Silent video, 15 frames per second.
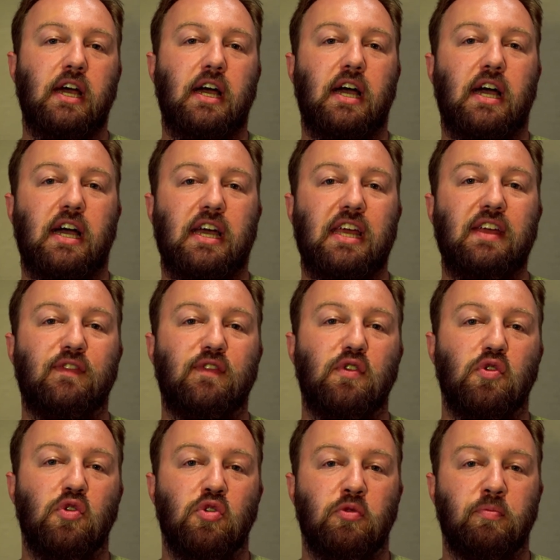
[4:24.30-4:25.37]
Uh, if
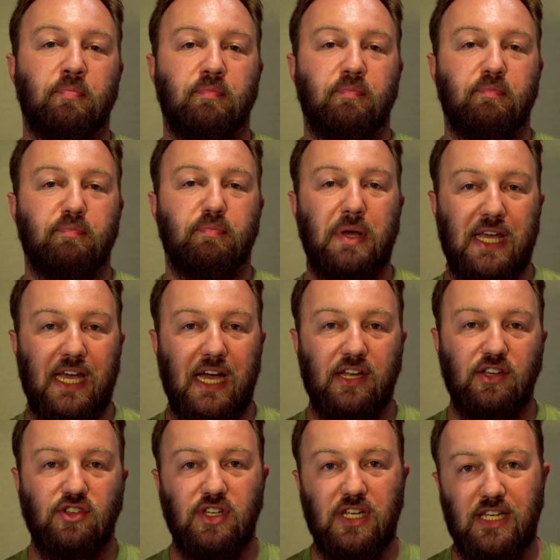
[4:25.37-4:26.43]
your
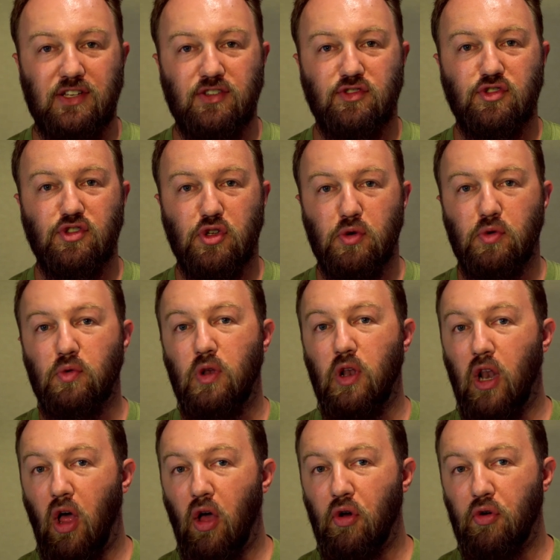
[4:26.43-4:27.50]
pH is too
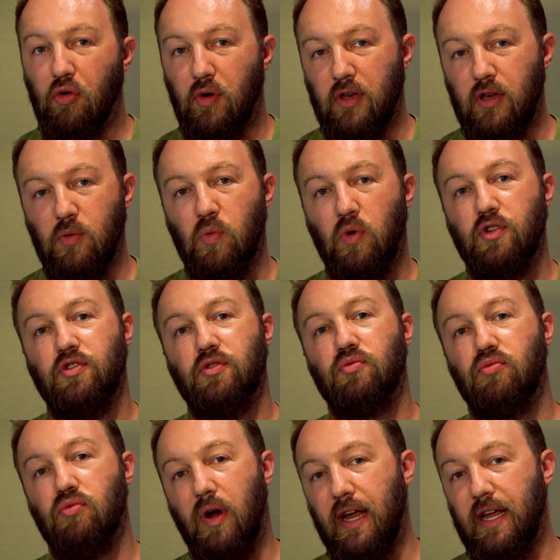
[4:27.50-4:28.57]
low and you want to
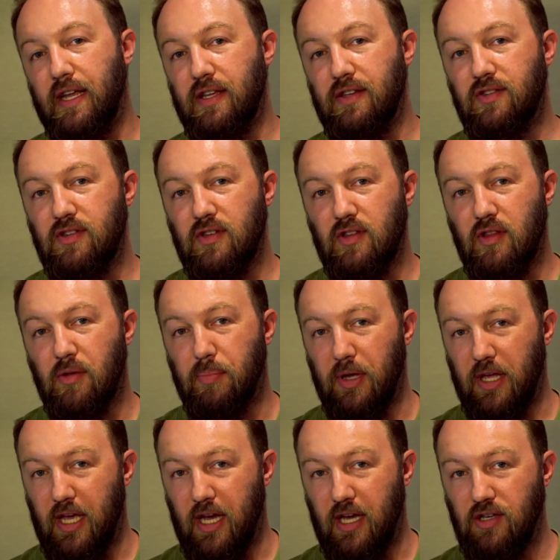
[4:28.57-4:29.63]
raise the
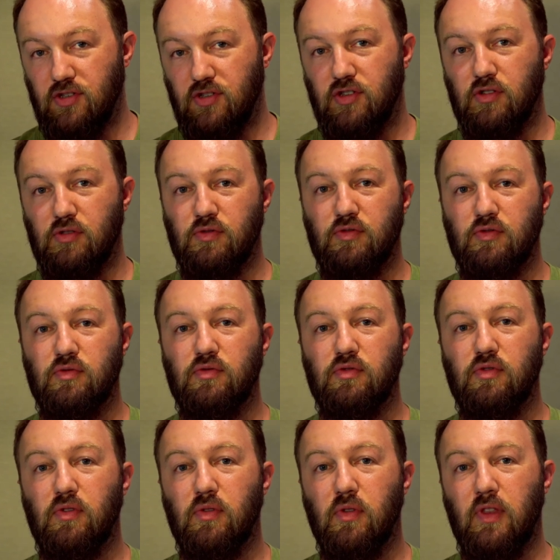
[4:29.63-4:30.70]
pH, you'll
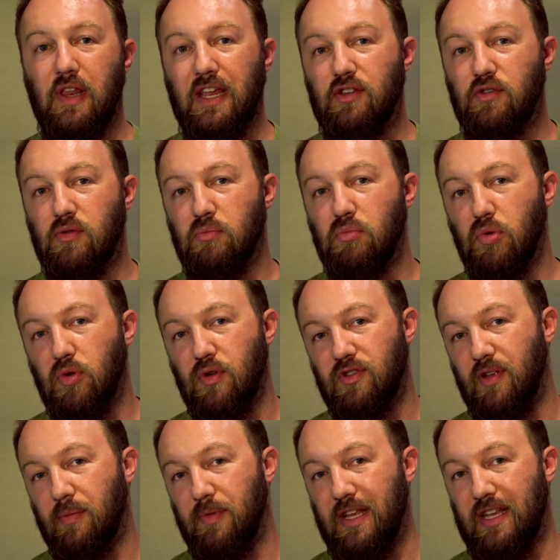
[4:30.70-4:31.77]
need to employ
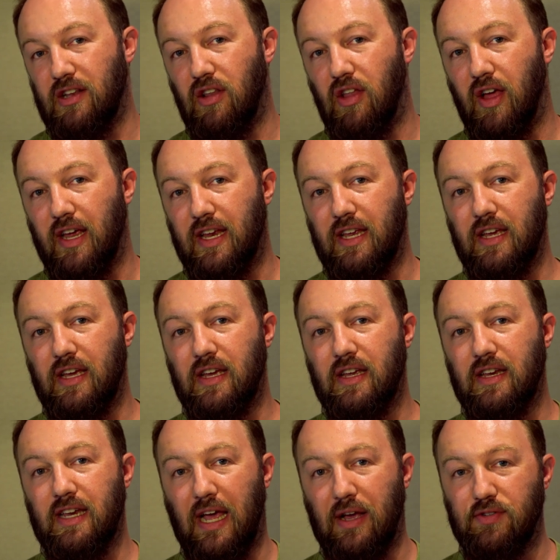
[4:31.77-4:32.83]
something like
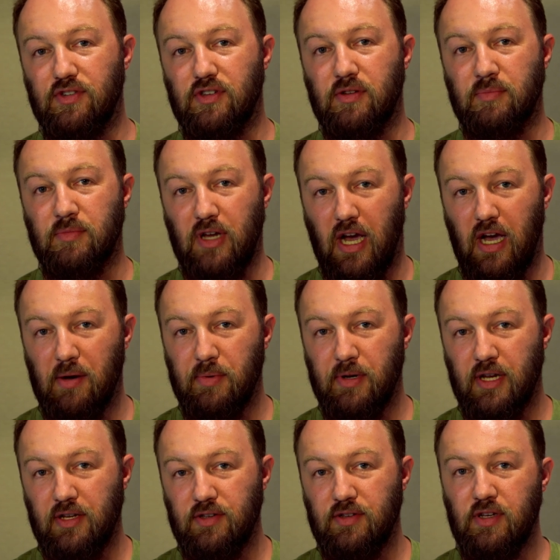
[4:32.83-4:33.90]
calcium
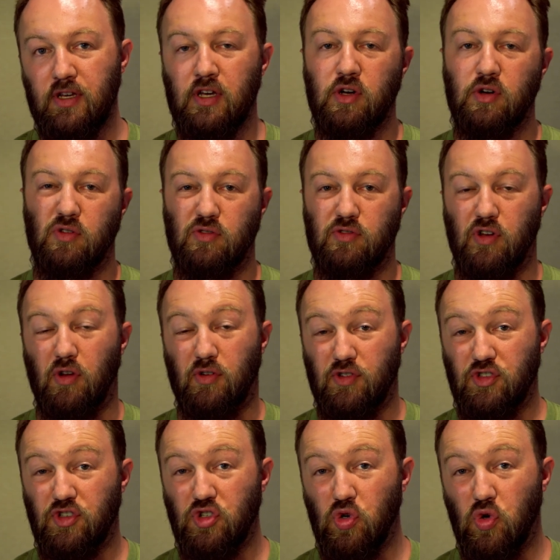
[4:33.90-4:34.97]
carbonate, known
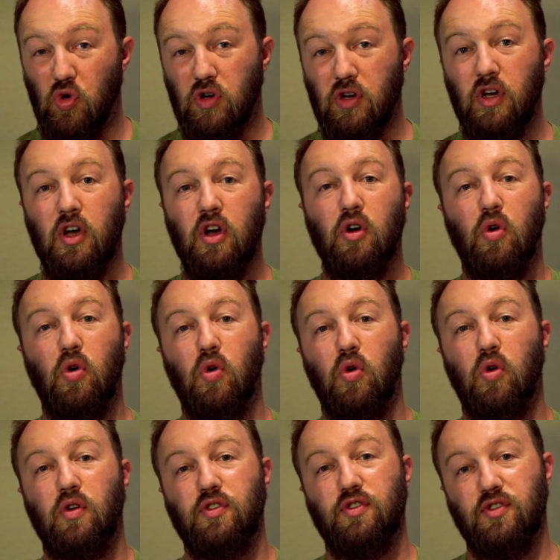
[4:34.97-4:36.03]
as chalk,
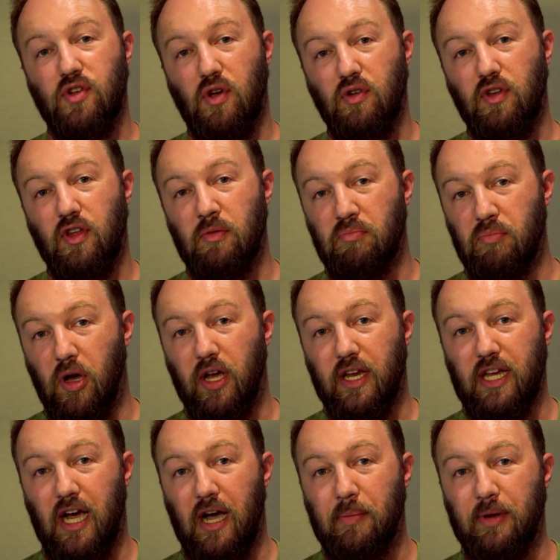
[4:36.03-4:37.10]
or sodium
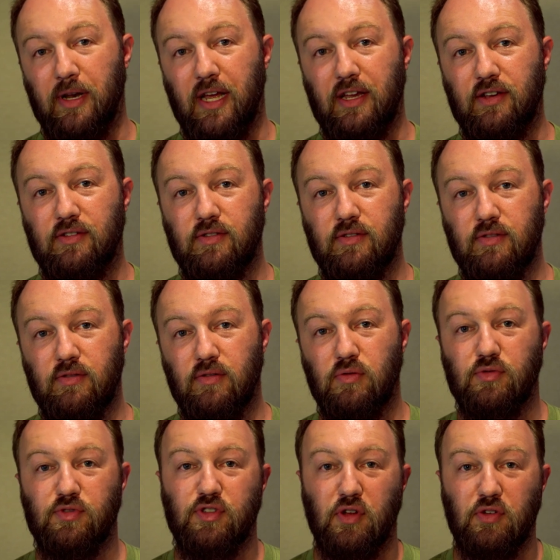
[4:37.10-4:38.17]
bicarbonate
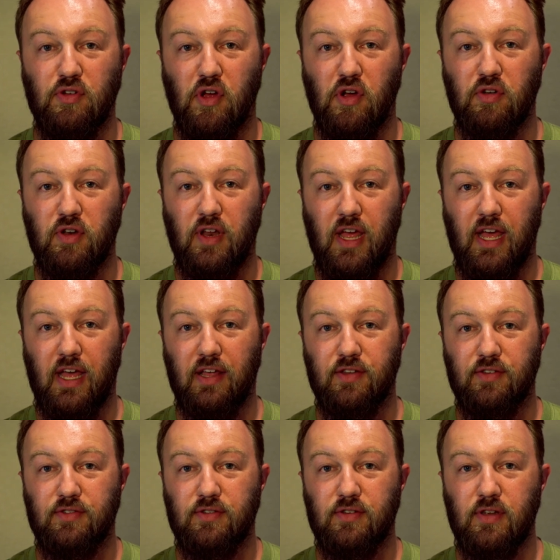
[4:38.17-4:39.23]
also known
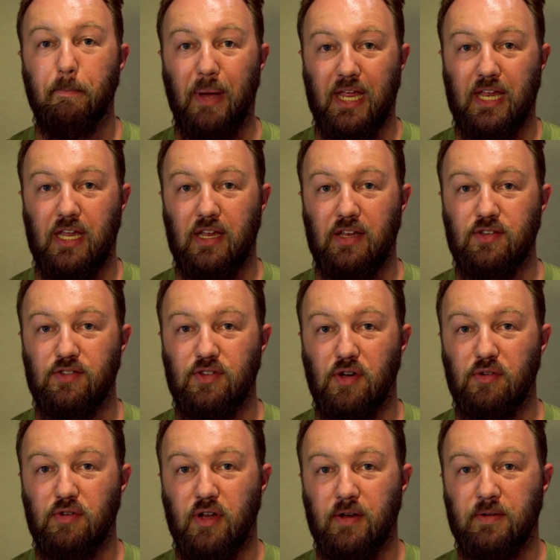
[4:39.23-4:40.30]
as baking
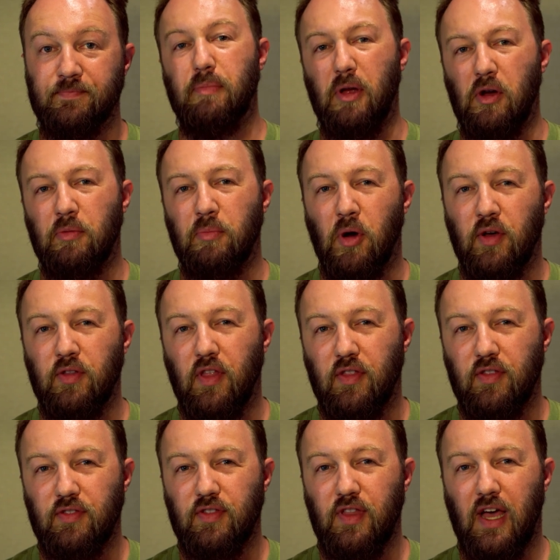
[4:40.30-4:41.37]
soda. Bear in mind
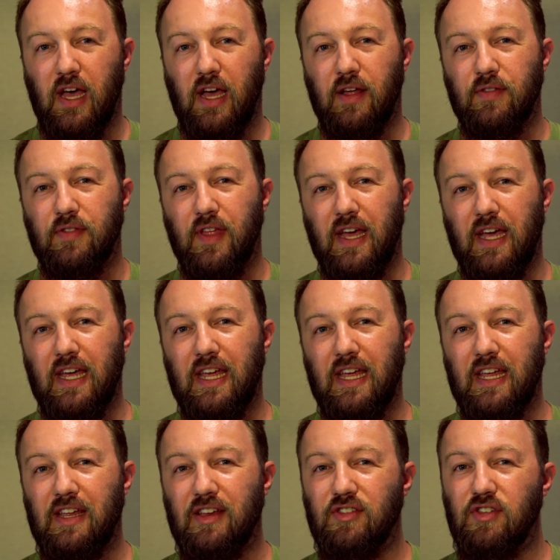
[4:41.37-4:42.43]
that um,
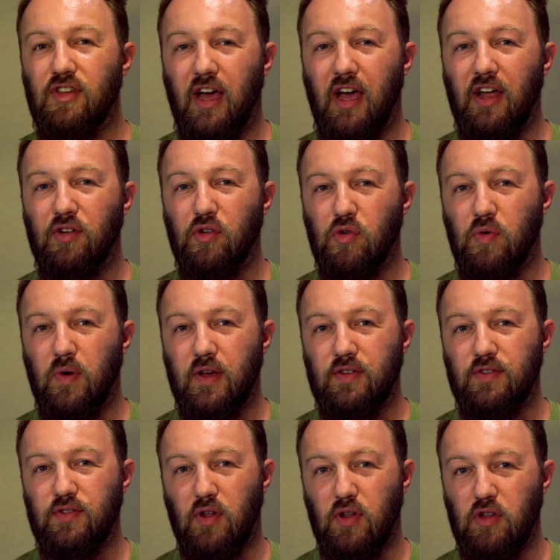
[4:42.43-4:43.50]
they aren't
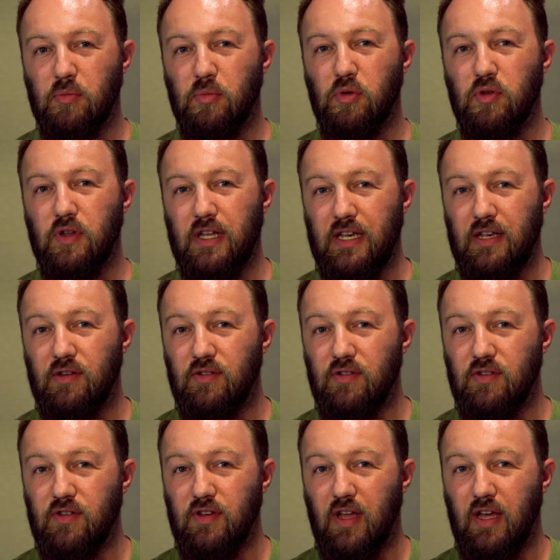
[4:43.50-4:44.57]
always soluble
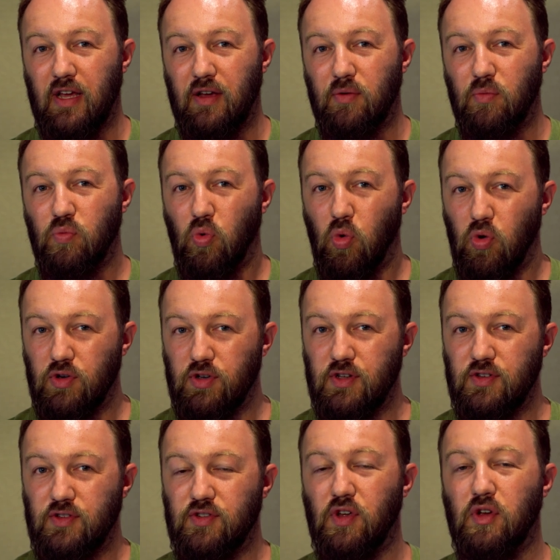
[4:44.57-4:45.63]
in uh,
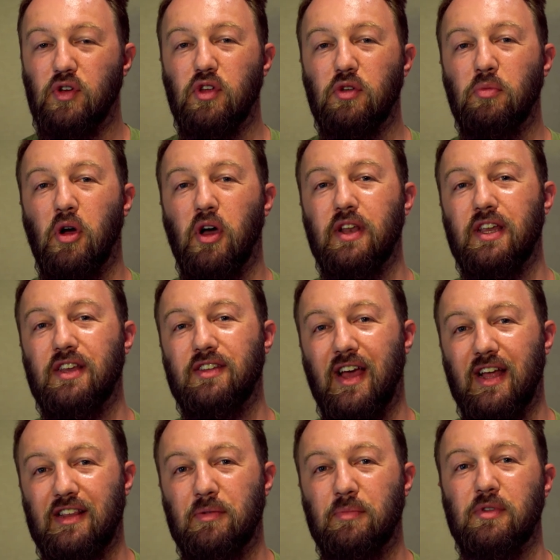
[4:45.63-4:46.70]
water, so you might need to
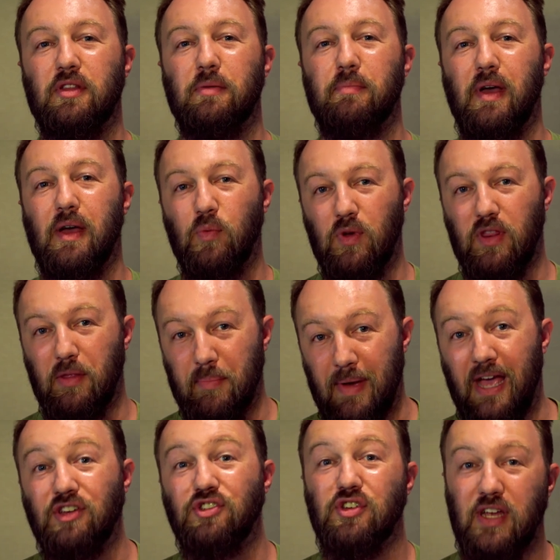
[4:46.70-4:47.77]
add them with the, with the
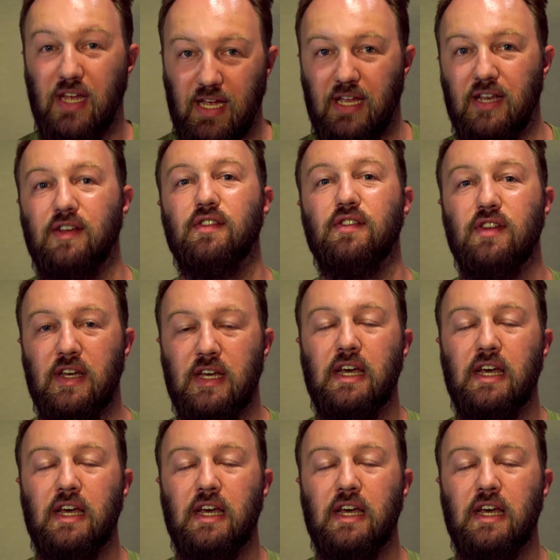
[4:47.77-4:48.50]
mash and